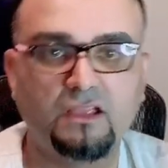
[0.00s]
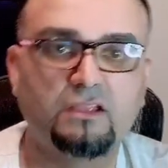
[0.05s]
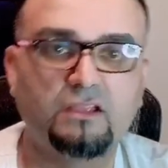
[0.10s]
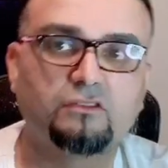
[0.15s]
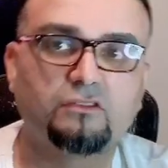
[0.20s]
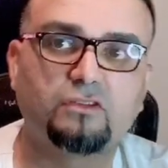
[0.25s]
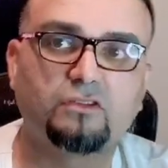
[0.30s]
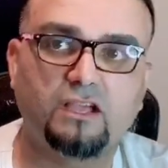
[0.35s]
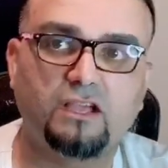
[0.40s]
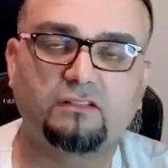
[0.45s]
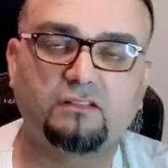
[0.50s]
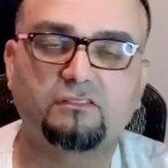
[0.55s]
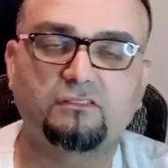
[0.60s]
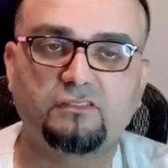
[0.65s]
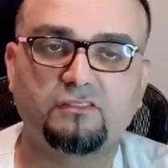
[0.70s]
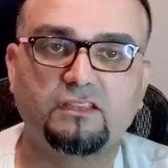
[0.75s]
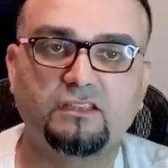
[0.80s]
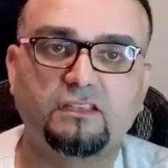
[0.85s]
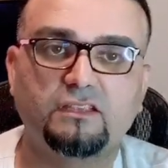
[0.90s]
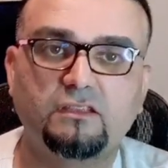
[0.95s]
to kind of
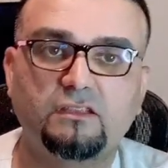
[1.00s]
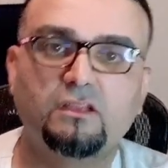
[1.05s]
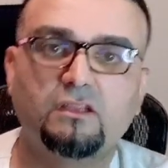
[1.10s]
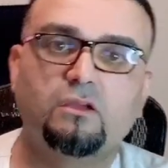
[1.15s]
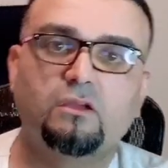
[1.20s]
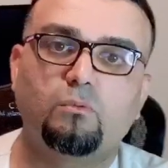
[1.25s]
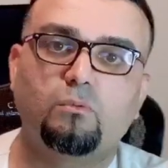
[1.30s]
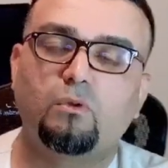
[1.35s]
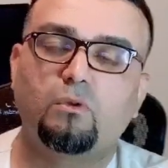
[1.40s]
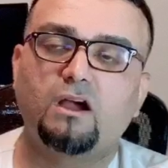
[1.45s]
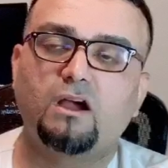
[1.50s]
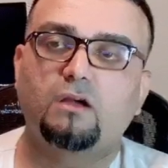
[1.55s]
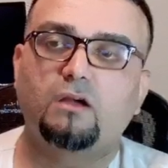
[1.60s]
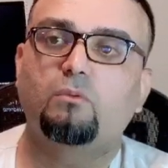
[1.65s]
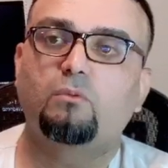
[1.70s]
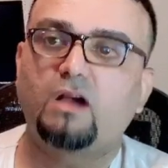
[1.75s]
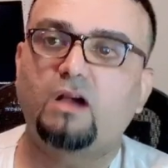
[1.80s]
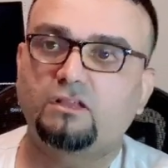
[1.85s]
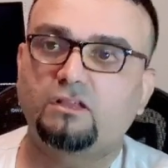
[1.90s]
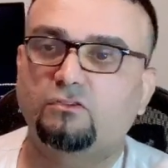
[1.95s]
see
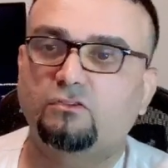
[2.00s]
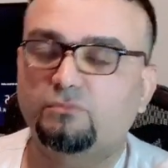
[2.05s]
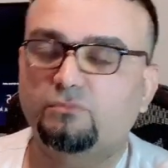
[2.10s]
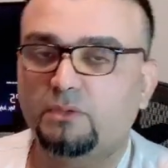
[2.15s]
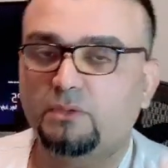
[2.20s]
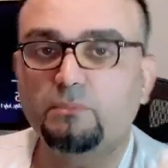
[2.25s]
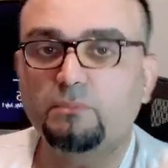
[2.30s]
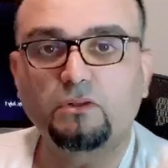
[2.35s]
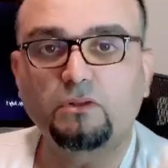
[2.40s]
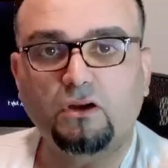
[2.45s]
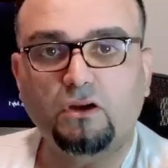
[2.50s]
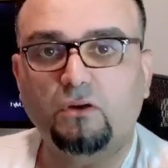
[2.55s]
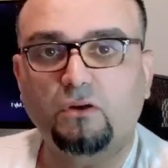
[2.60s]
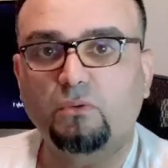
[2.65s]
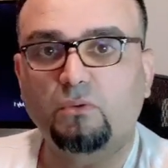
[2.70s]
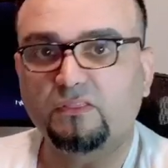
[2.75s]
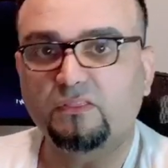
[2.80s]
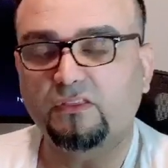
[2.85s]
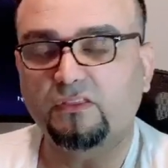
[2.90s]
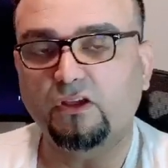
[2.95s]
why those people are
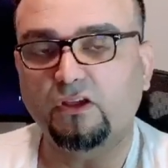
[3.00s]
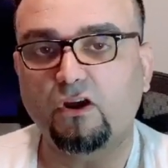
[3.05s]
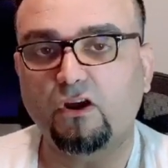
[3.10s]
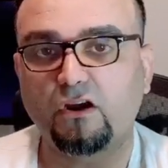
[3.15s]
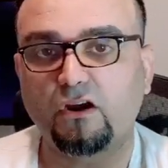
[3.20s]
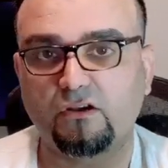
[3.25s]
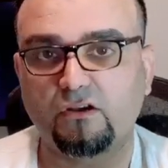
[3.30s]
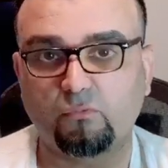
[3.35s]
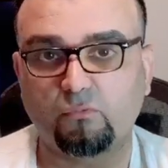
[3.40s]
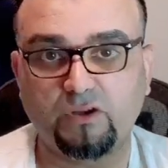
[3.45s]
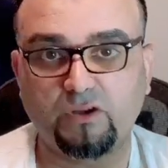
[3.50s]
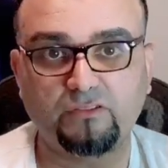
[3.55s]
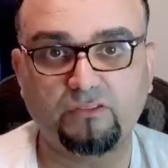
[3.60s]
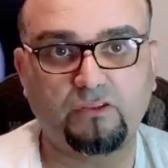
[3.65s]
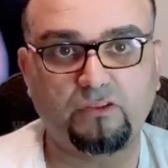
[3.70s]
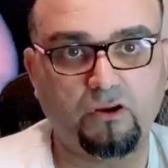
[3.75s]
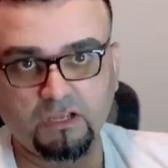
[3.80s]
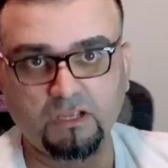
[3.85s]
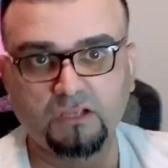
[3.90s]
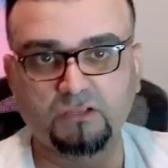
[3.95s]
what they are and where they
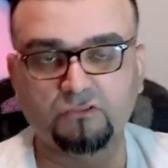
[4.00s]
are.